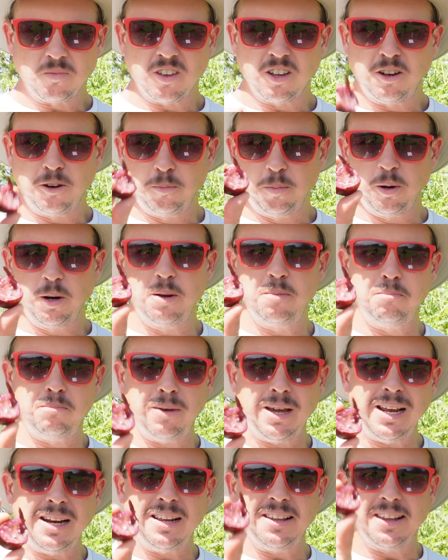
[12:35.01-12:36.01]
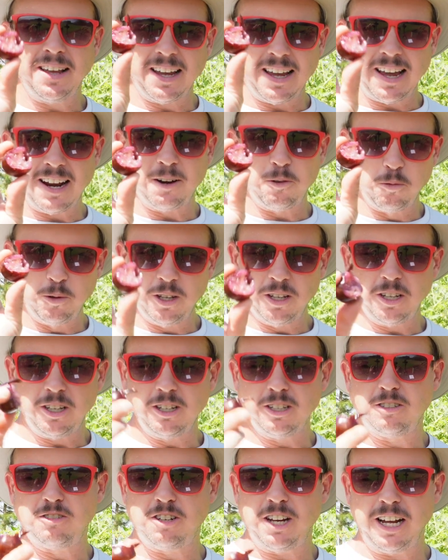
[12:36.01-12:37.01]
They're pretty meaty. They got a really
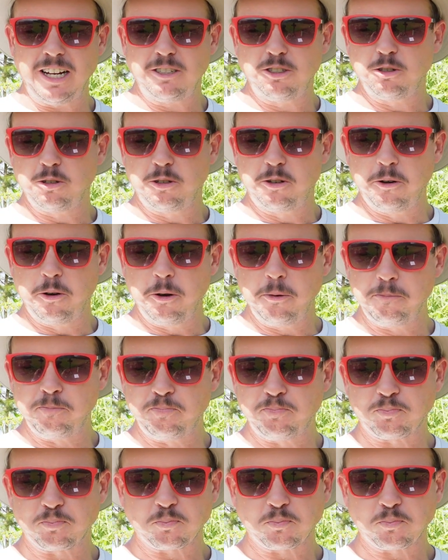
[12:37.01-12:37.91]
good texture to them.